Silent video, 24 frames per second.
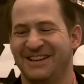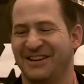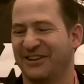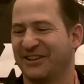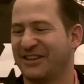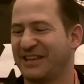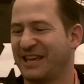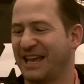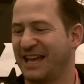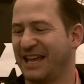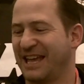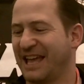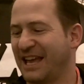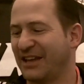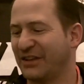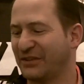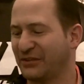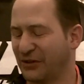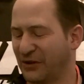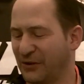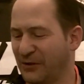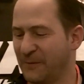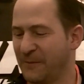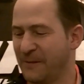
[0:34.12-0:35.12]
Okay, yeah,
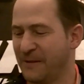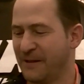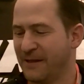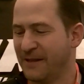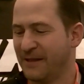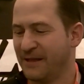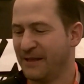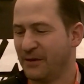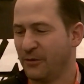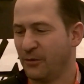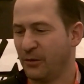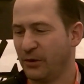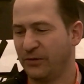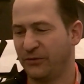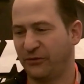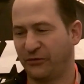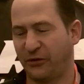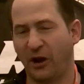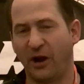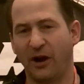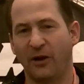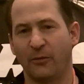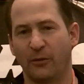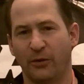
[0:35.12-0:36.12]
so we
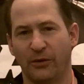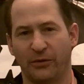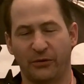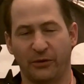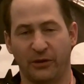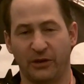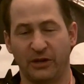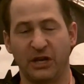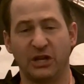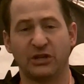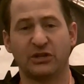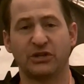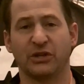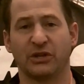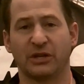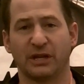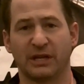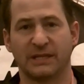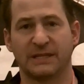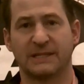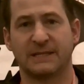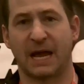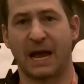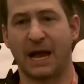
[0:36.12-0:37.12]
start with initially
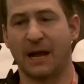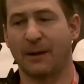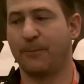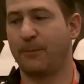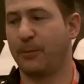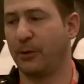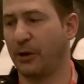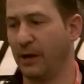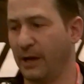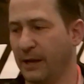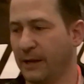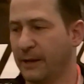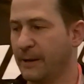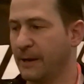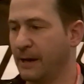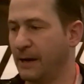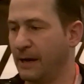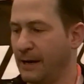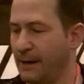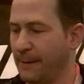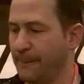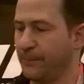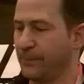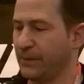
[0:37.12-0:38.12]
a stock bike,
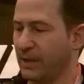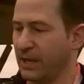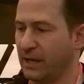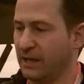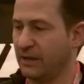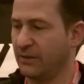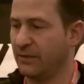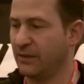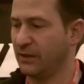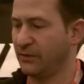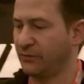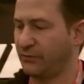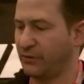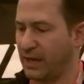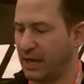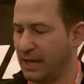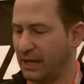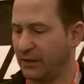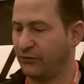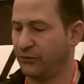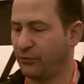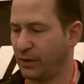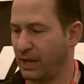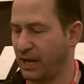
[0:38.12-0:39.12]
and in this
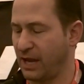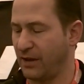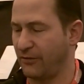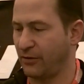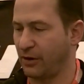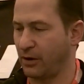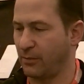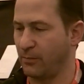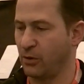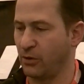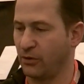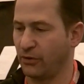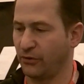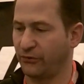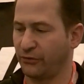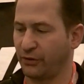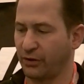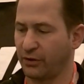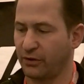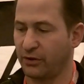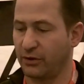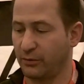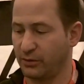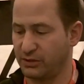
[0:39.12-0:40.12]
case we have our
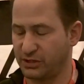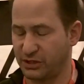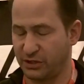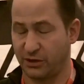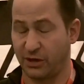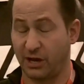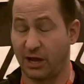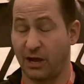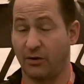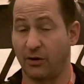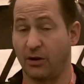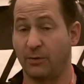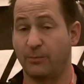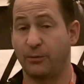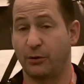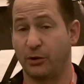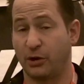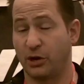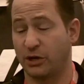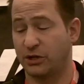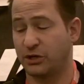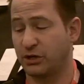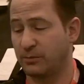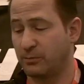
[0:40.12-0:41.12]
motorcycle here, which is our
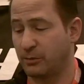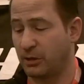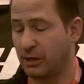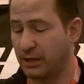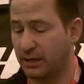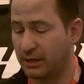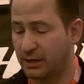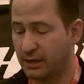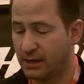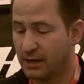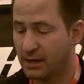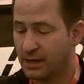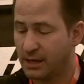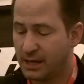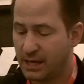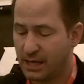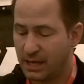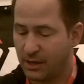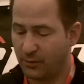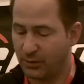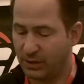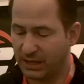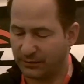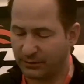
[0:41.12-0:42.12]
production bike,
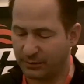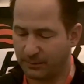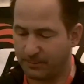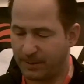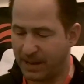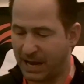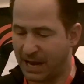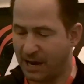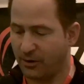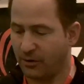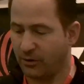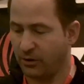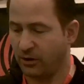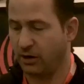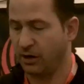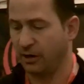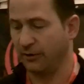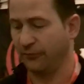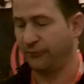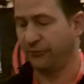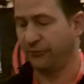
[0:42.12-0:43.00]
and we get the power off